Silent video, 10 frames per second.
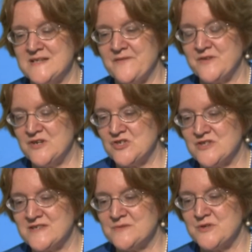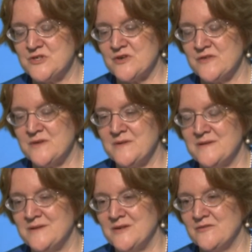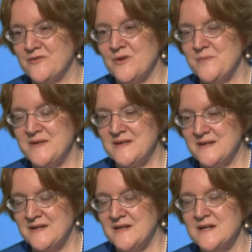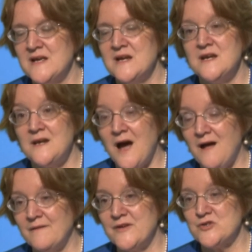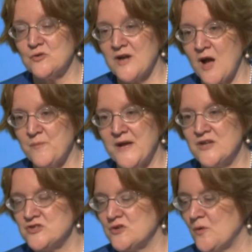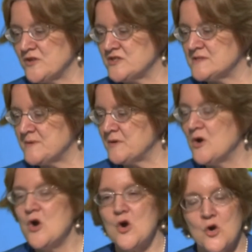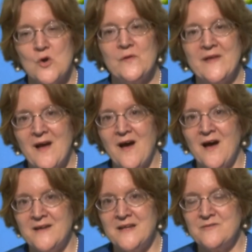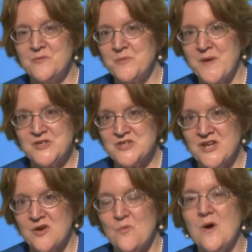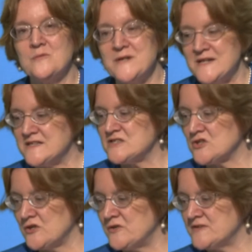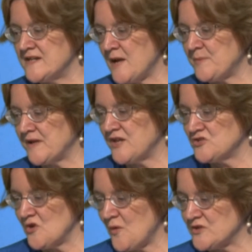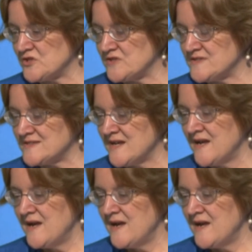definitions, which are the, very beginning knowledge or comprehension questions, but early on, even with Patient Care 1, we need to start using application questions.